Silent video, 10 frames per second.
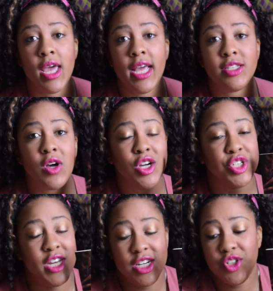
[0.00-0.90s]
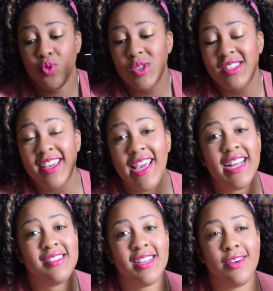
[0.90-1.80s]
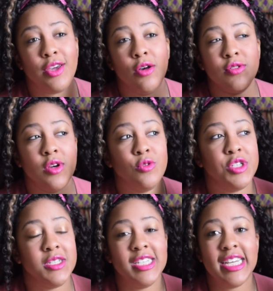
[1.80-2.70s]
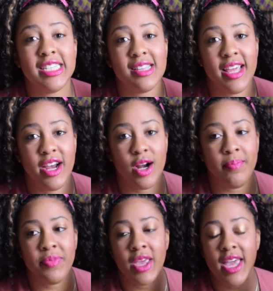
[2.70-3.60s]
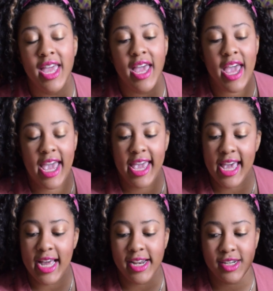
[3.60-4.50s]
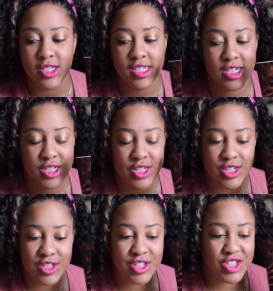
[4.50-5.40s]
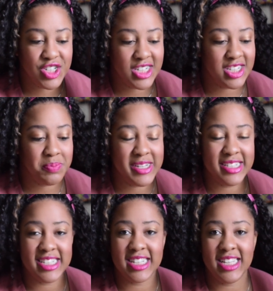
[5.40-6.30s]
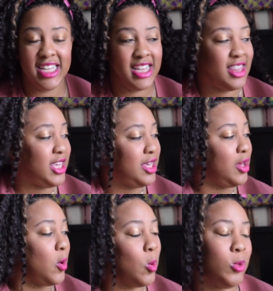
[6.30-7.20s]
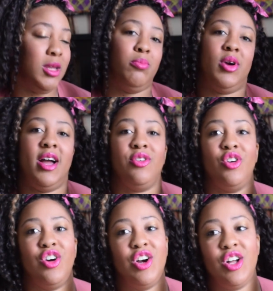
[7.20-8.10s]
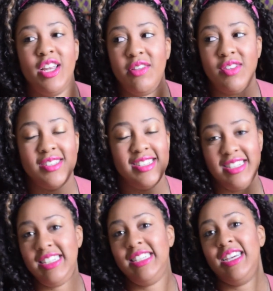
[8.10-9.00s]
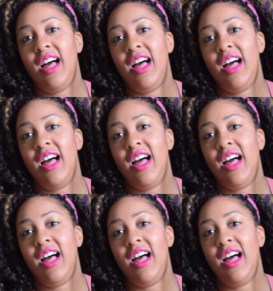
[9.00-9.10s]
And so all she had to do was say yes and to go. So she gets there, and she is basically the only brown girl in the sea